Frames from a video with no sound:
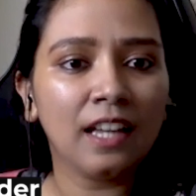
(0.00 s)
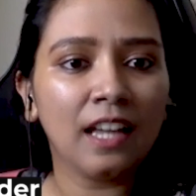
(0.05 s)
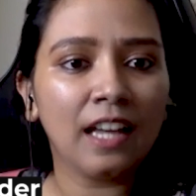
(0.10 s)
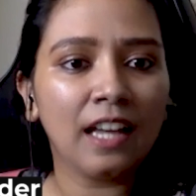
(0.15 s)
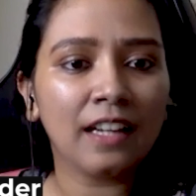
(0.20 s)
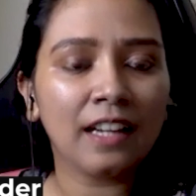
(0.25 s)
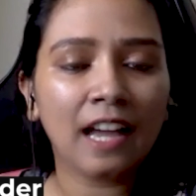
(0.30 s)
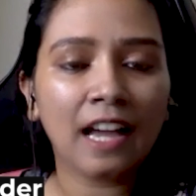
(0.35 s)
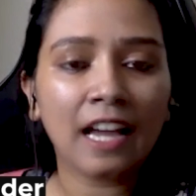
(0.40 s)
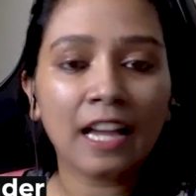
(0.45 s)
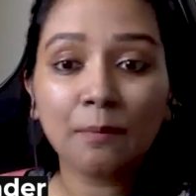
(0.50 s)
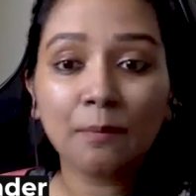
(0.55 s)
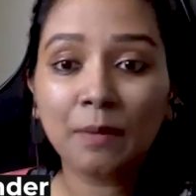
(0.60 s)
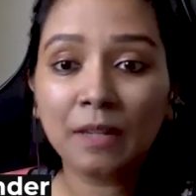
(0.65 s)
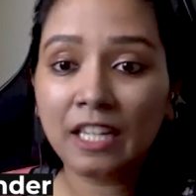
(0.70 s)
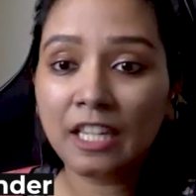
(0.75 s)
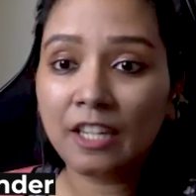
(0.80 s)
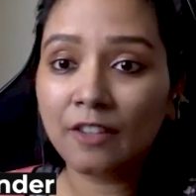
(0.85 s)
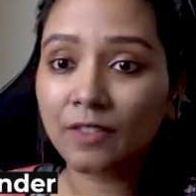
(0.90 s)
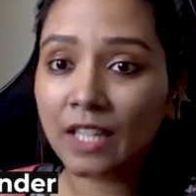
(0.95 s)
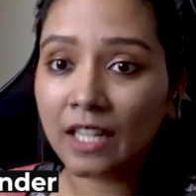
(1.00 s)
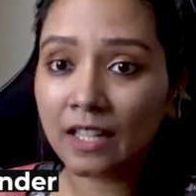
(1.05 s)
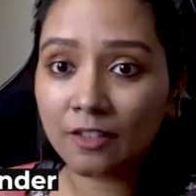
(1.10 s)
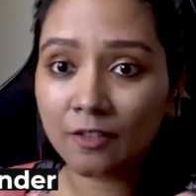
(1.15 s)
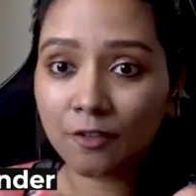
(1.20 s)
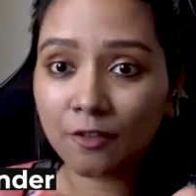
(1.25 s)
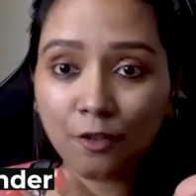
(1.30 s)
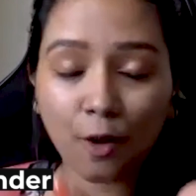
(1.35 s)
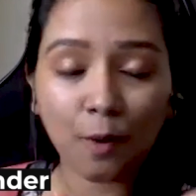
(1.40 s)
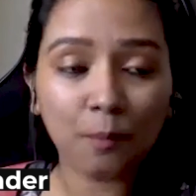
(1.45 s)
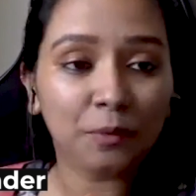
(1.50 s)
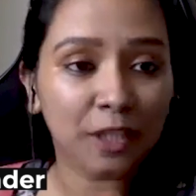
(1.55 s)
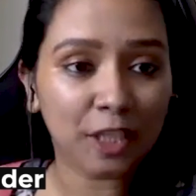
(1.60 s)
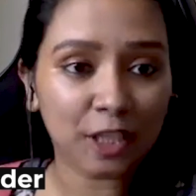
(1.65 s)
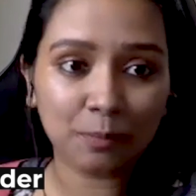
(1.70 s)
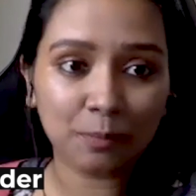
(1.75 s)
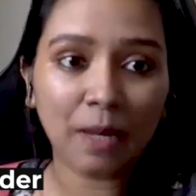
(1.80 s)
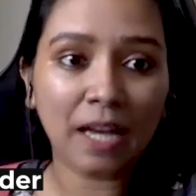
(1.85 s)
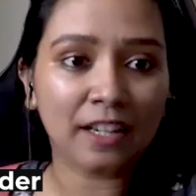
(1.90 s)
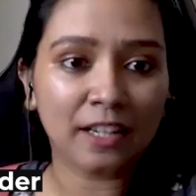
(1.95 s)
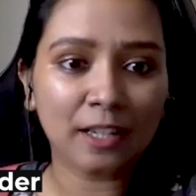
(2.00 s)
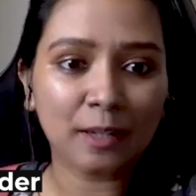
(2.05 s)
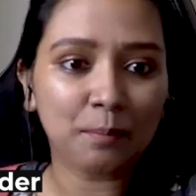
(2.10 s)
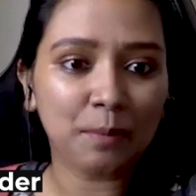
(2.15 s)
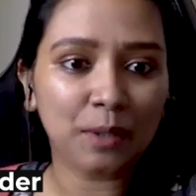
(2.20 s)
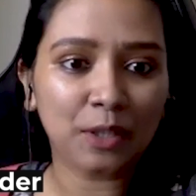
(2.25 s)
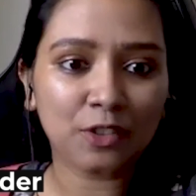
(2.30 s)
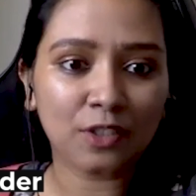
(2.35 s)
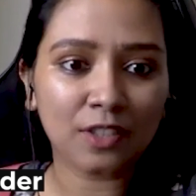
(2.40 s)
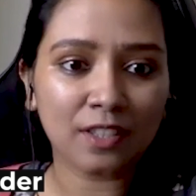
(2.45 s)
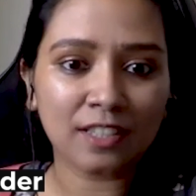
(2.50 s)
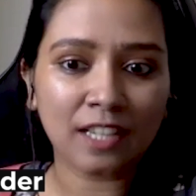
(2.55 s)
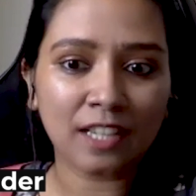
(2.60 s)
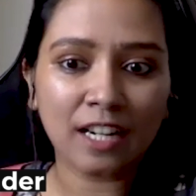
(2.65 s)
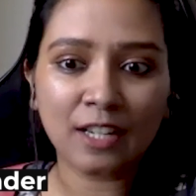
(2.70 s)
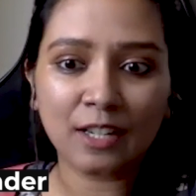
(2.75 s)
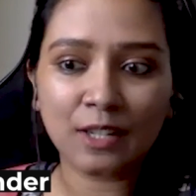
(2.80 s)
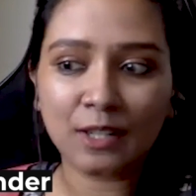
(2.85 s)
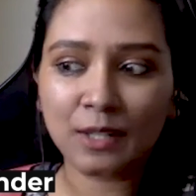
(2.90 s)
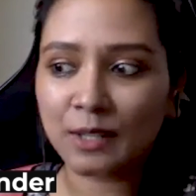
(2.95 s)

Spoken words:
And I believe that from this Paralympics result,